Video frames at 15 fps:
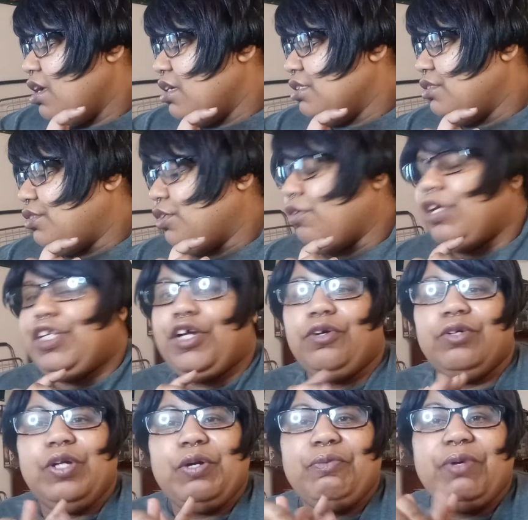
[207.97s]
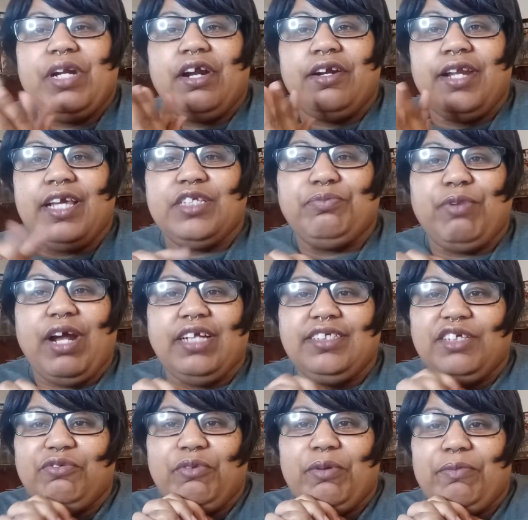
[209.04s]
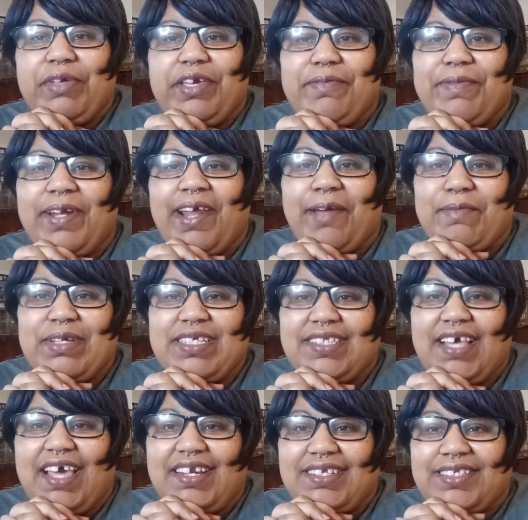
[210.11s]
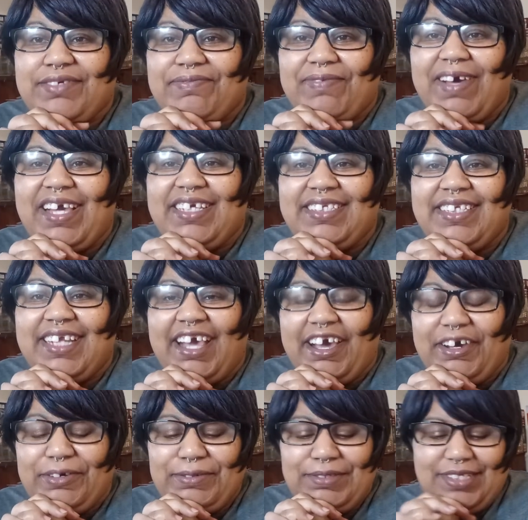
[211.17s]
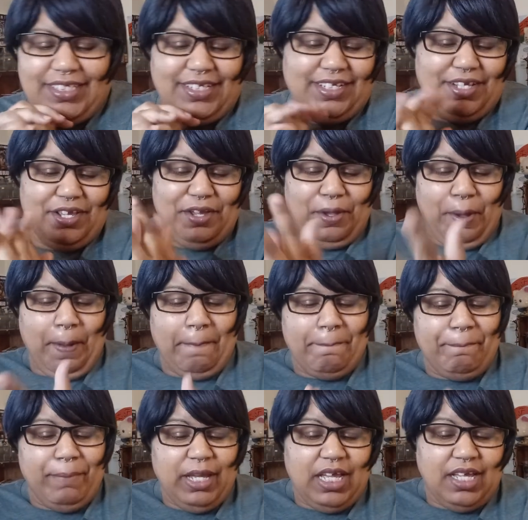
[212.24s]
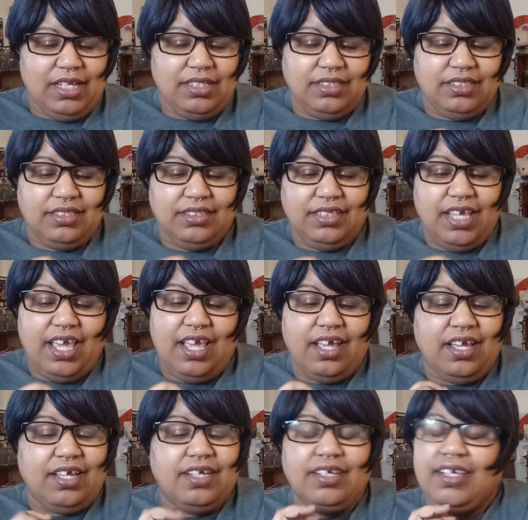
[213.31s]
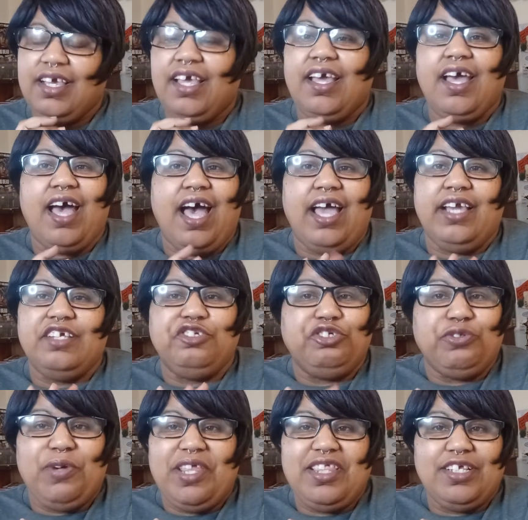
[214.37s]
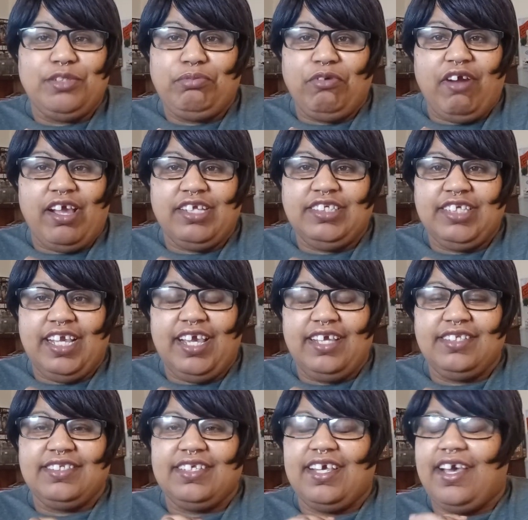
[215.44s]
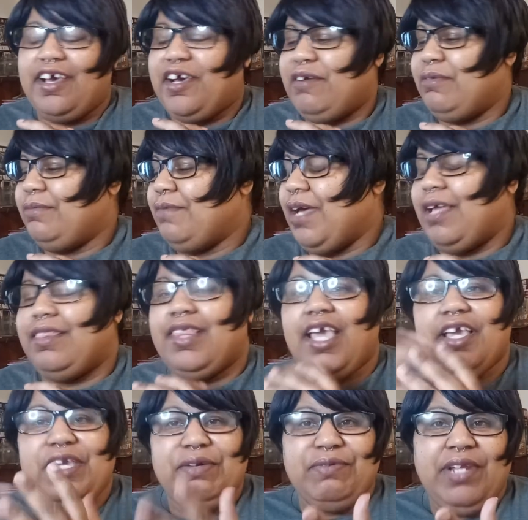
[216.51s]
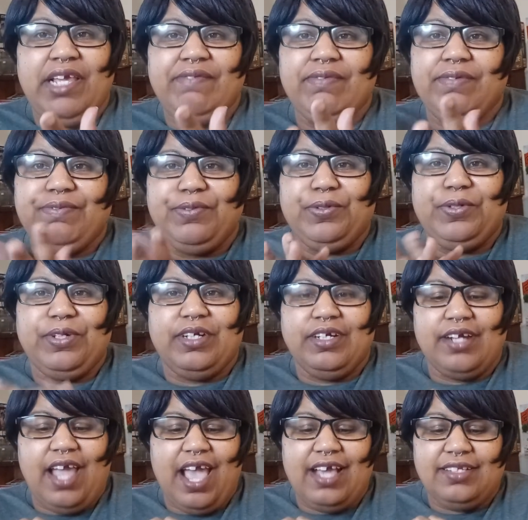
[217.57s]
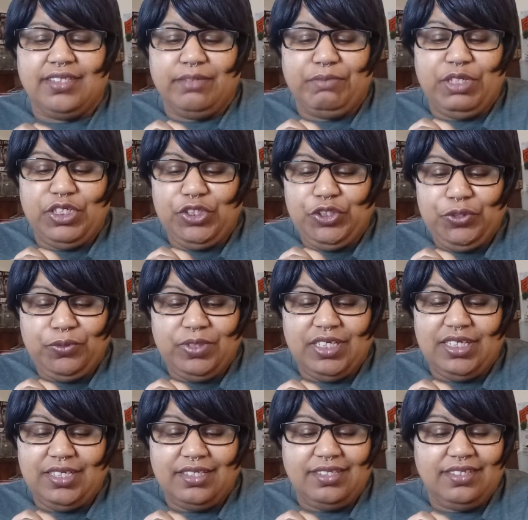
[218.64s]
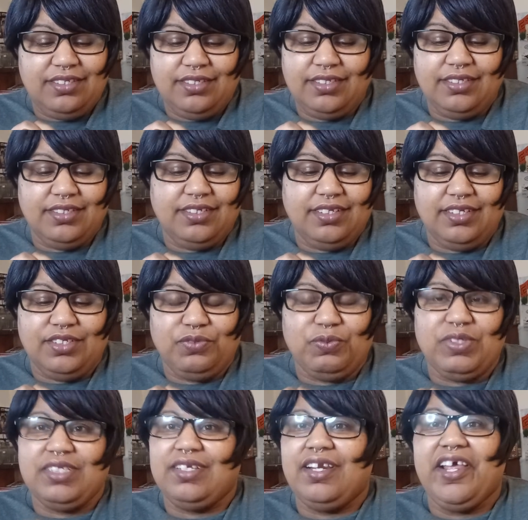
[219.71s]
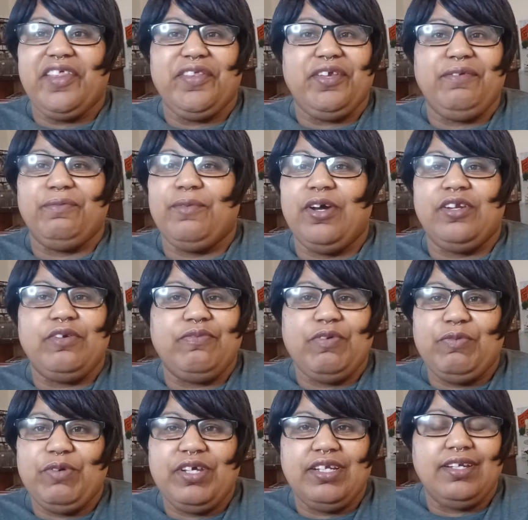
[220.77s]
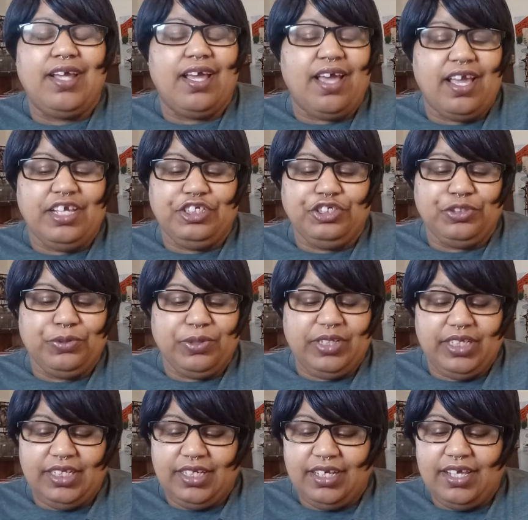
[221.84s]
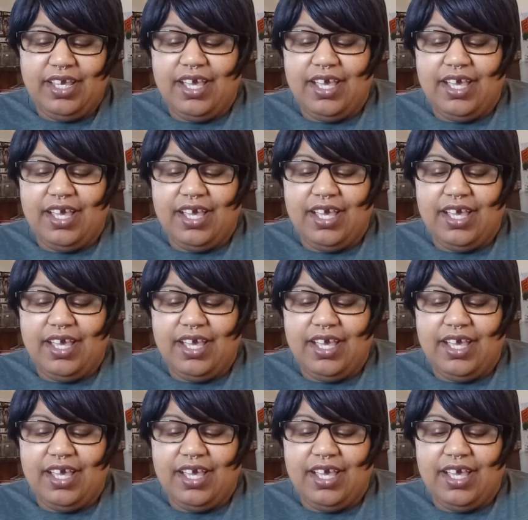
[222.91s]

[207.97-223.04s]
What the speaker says: So I don't know what our next project will be, but I'm excited to find out. But yeah, I enjoy this project. I thank you, Neva, for asking me to do this. This was another wonderful one I enjoyed.